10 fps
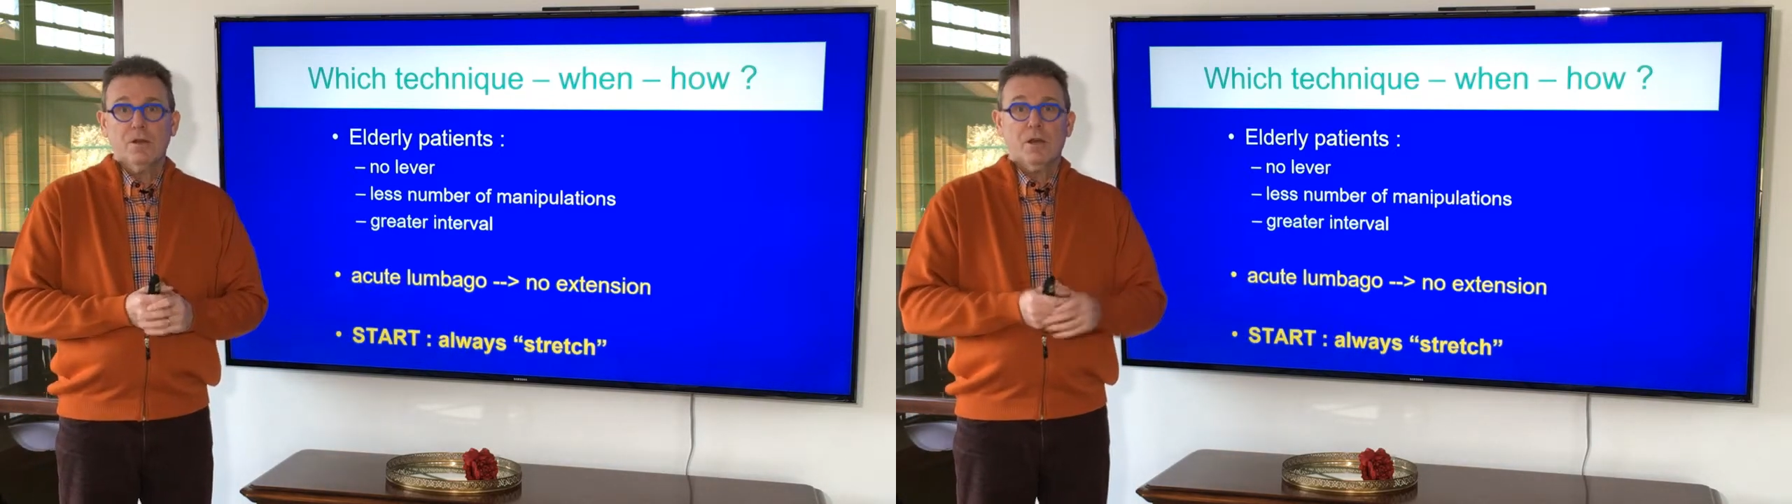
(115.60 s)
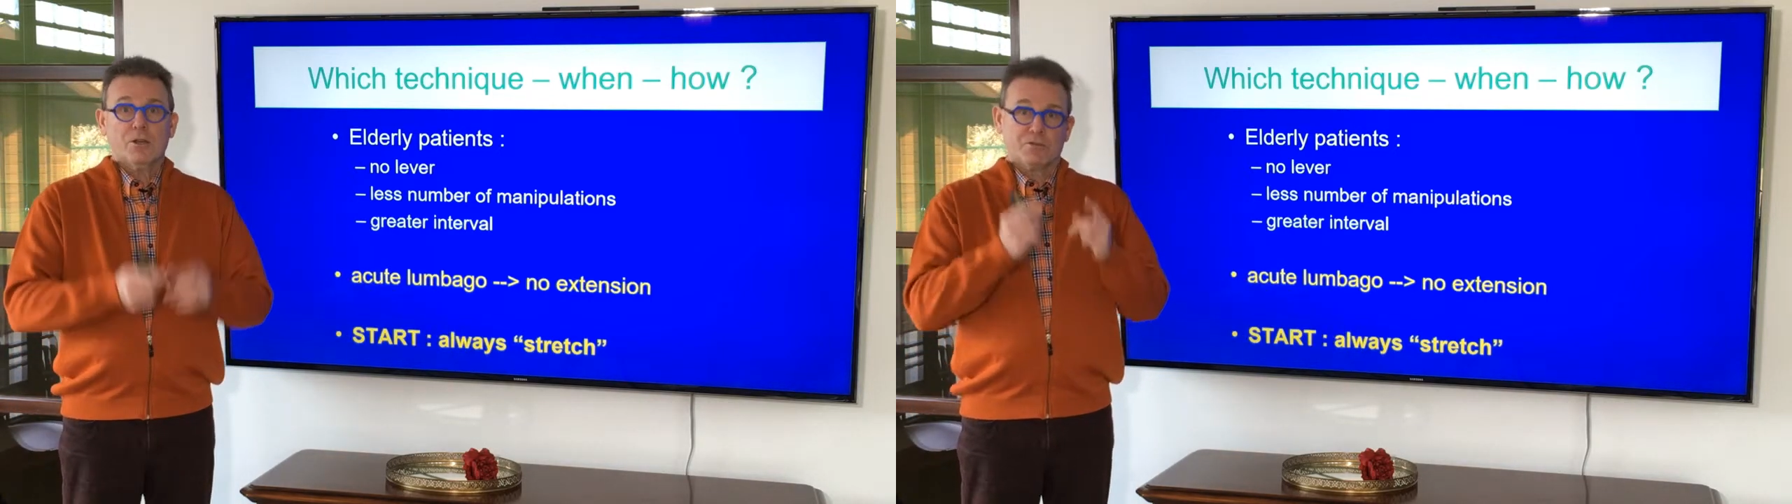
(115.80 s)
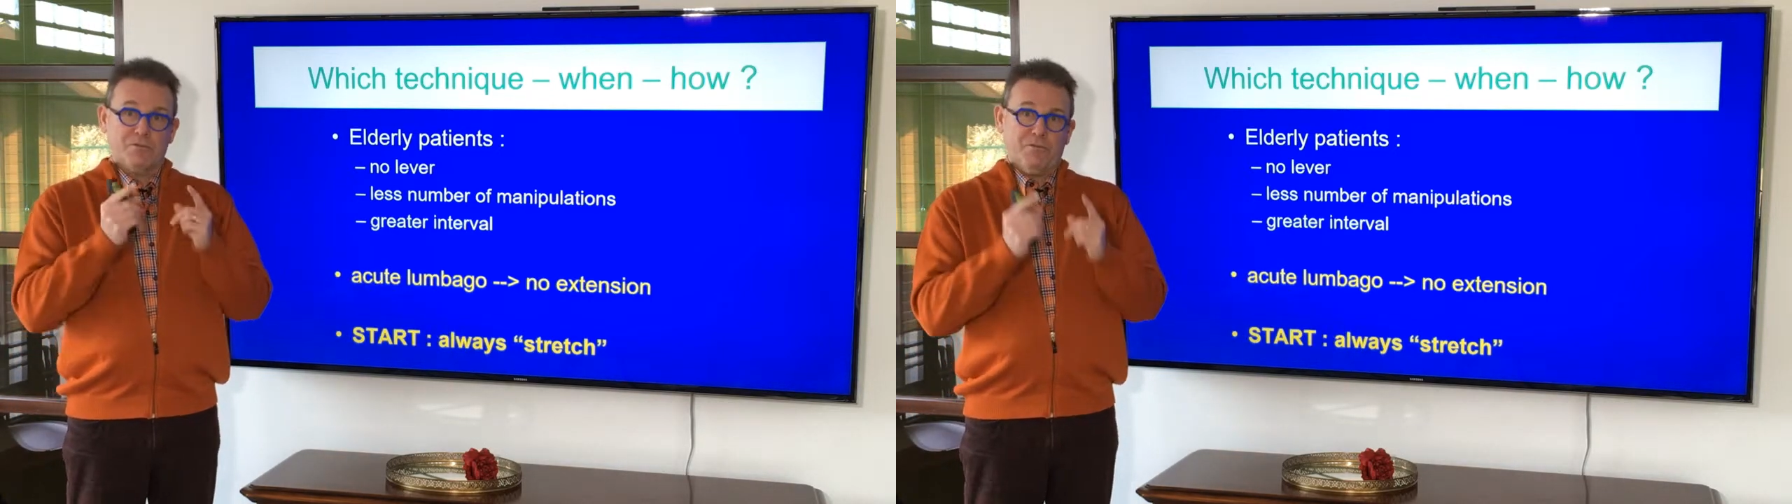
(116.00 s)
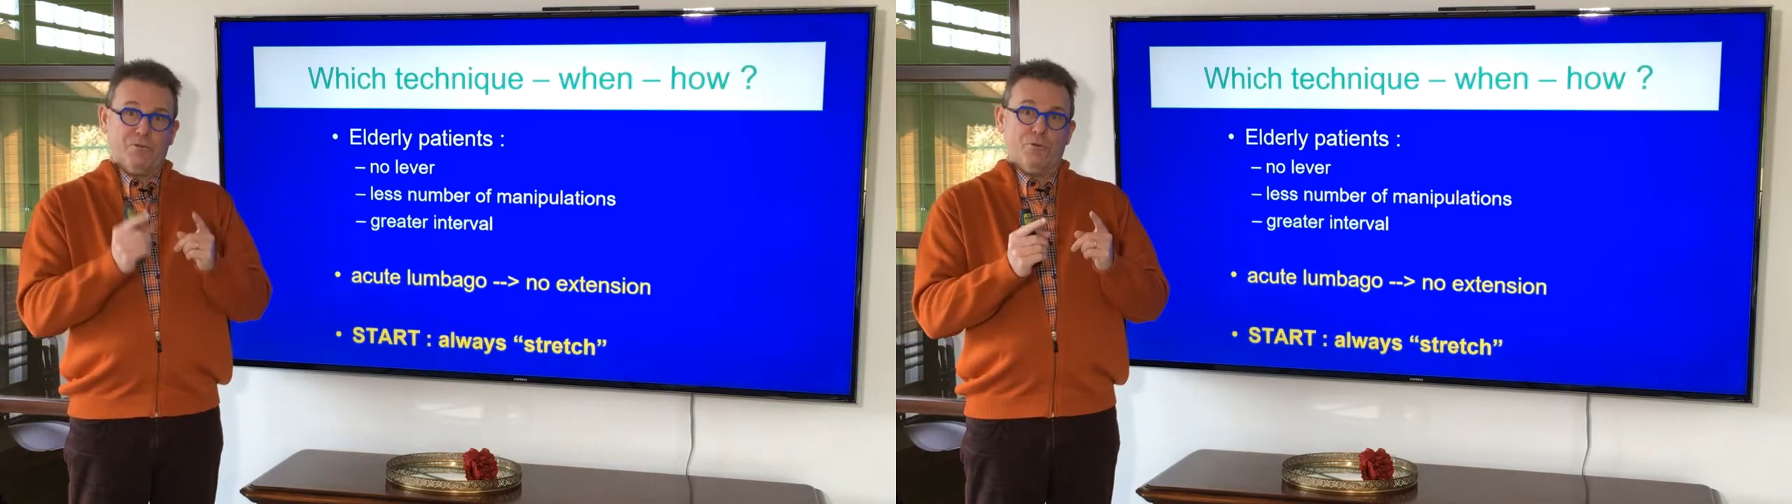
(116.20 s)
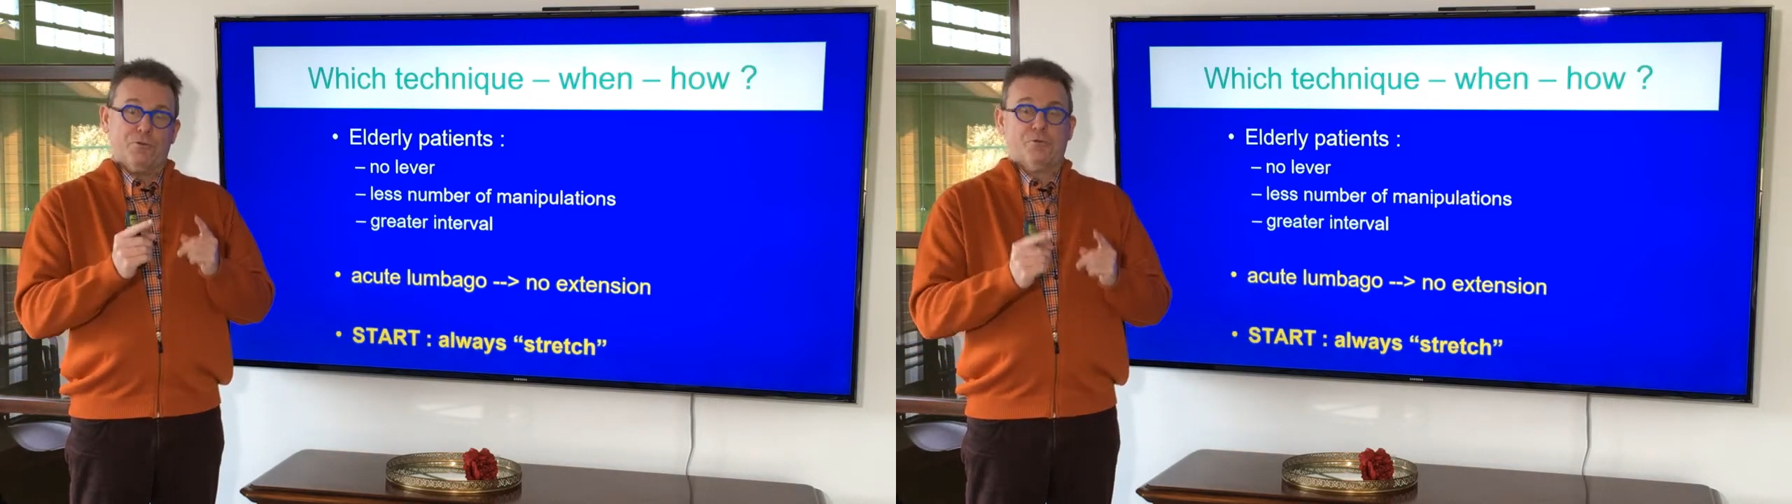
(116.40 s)
as the
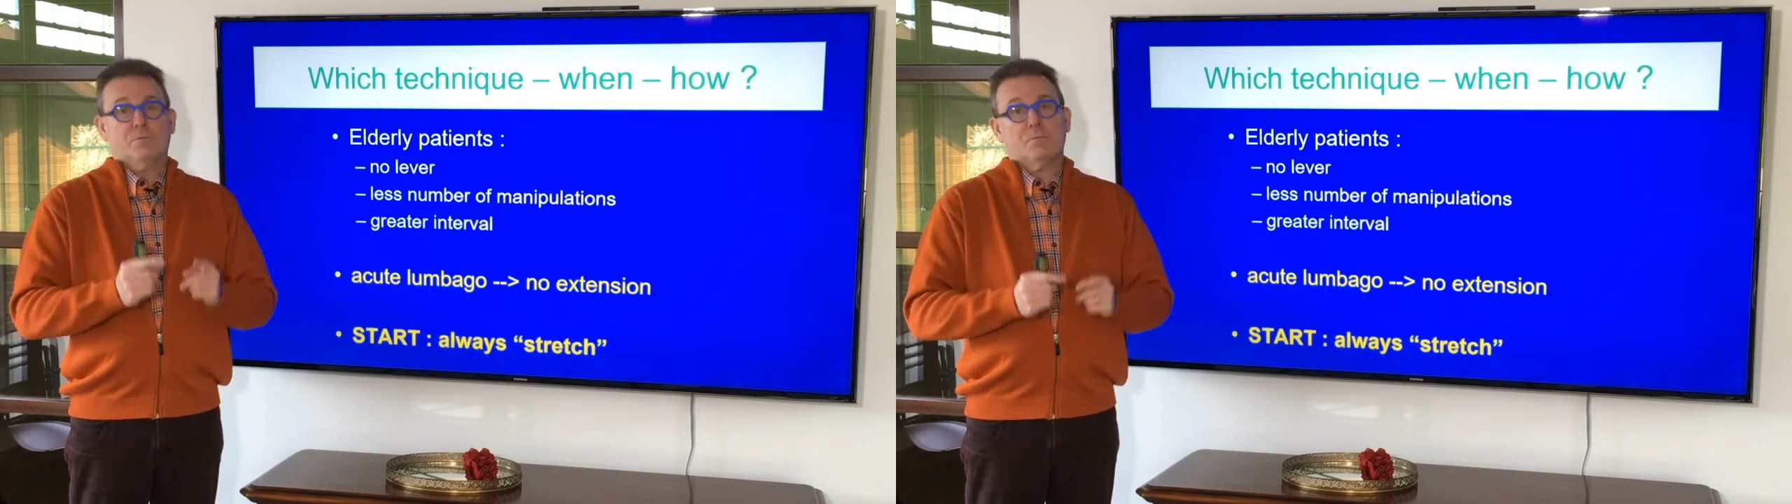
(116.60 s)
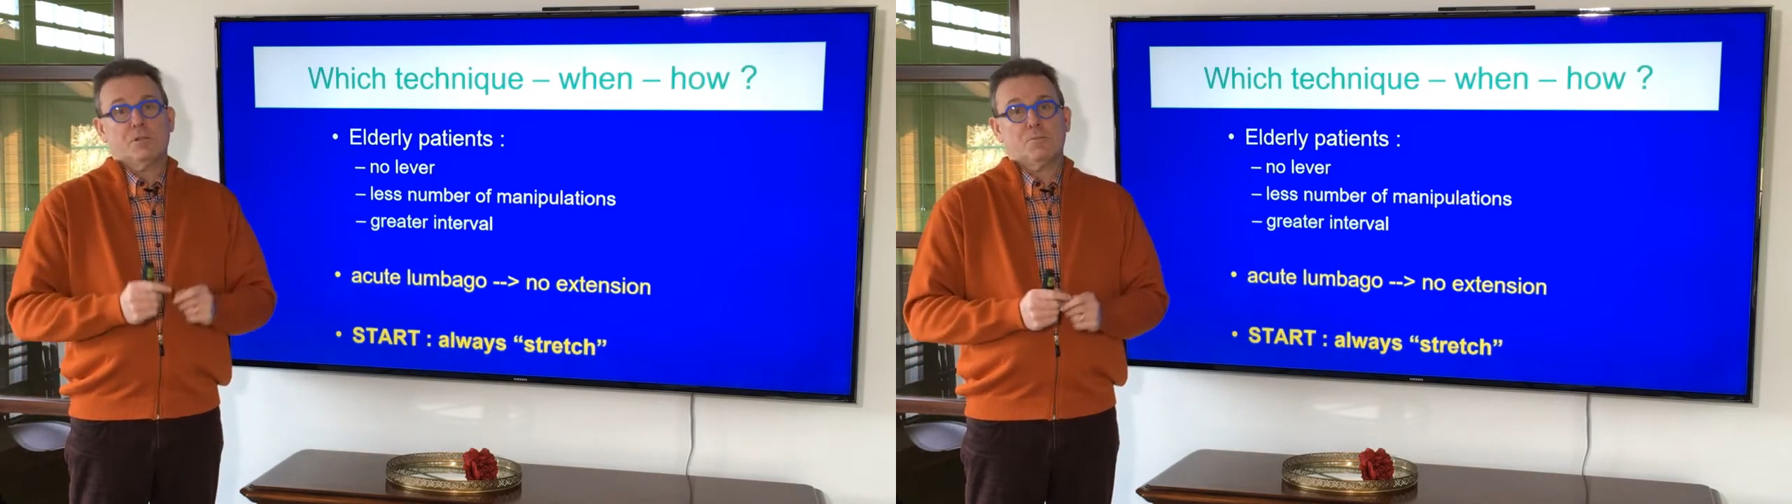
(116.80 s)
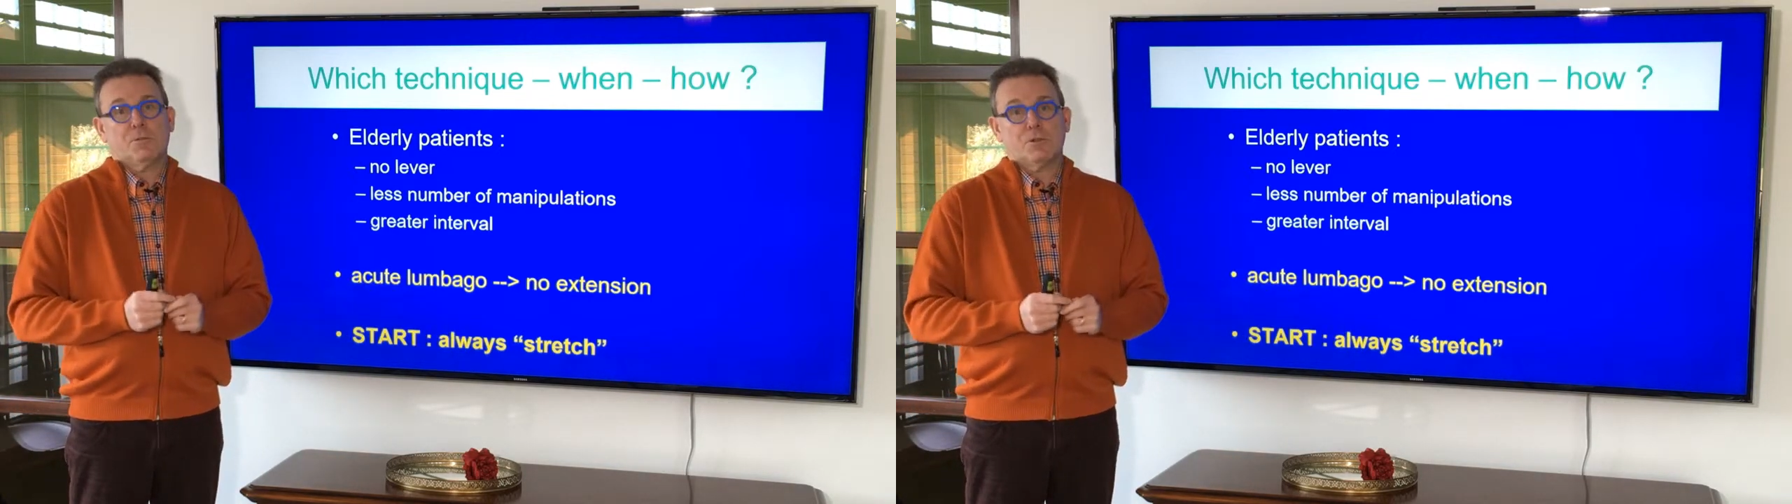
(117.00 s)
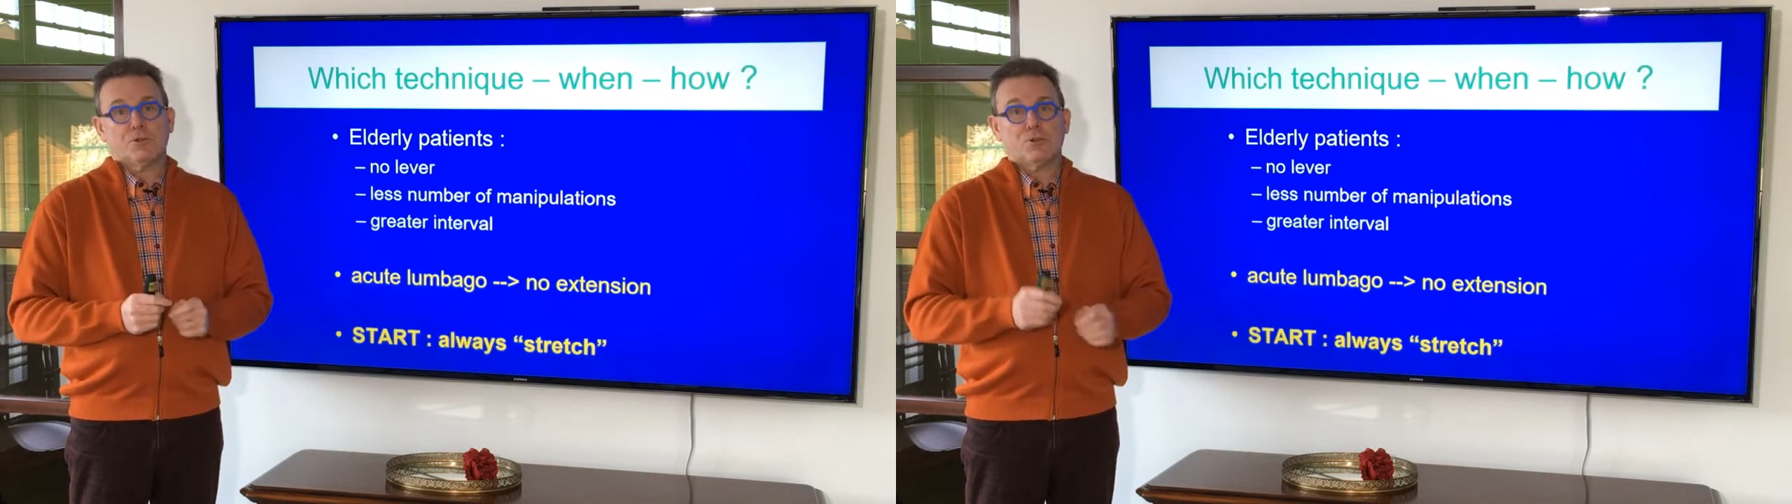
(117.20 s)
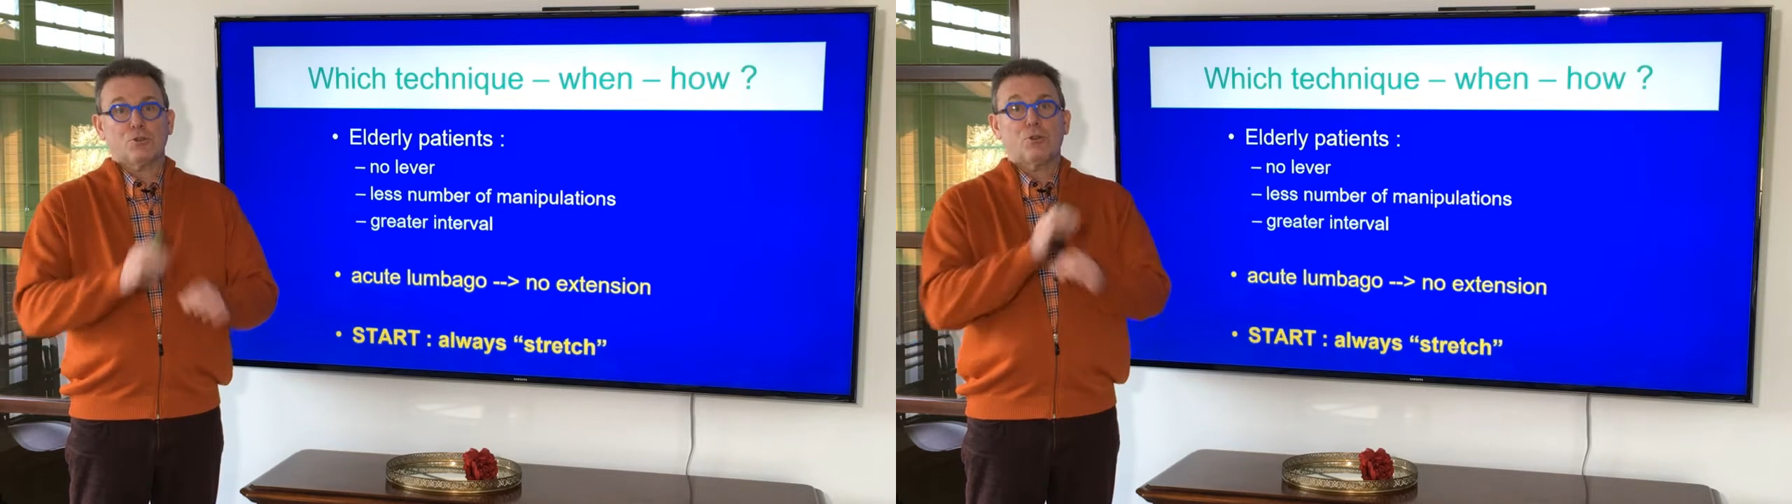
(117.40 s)
first
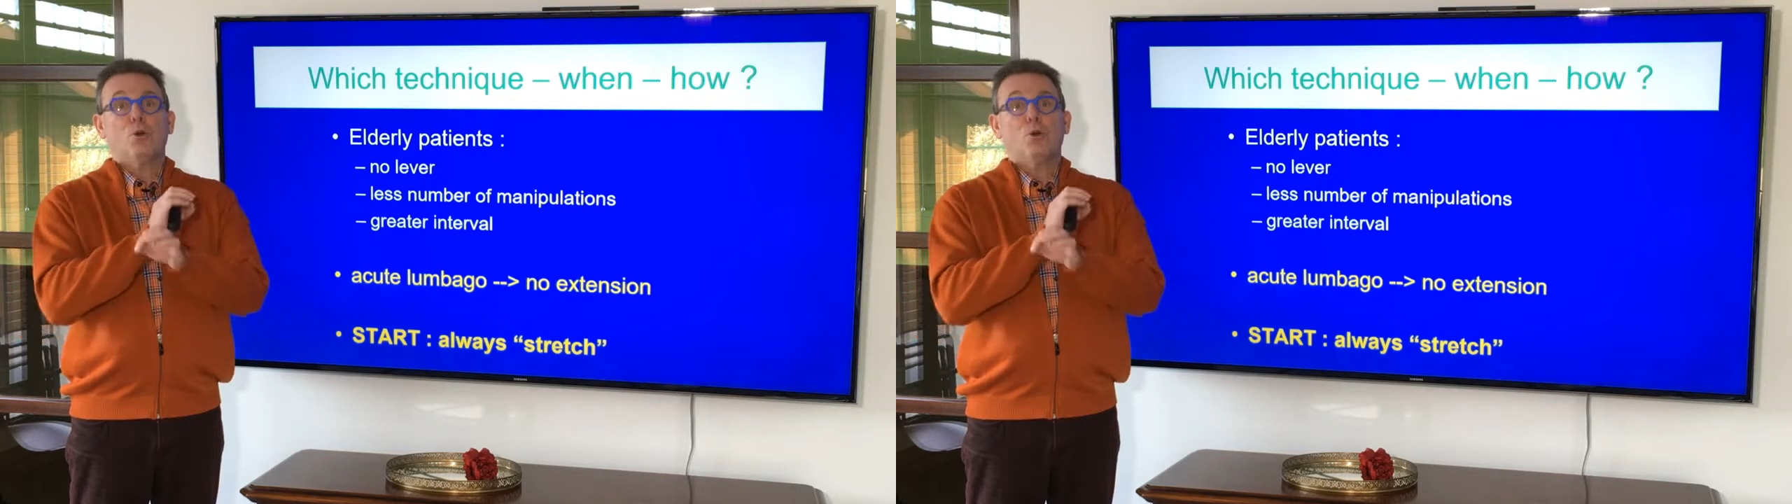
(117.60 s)
manipulation.